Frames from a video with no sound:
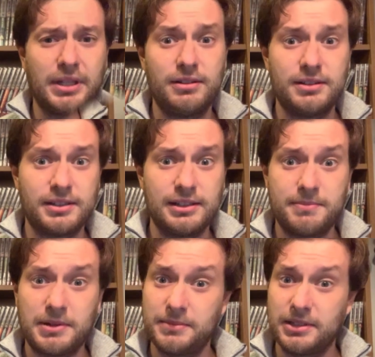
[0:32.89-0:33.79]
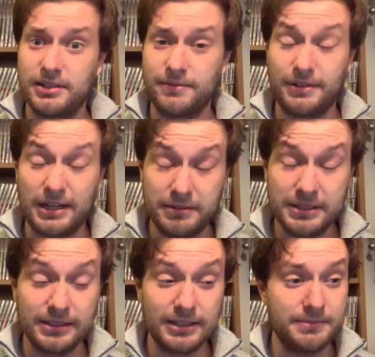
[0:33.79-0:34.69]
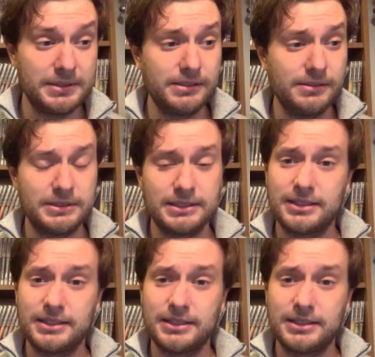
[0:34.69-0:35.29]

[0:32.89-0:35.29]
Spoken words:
It looks like there might be another variant coming with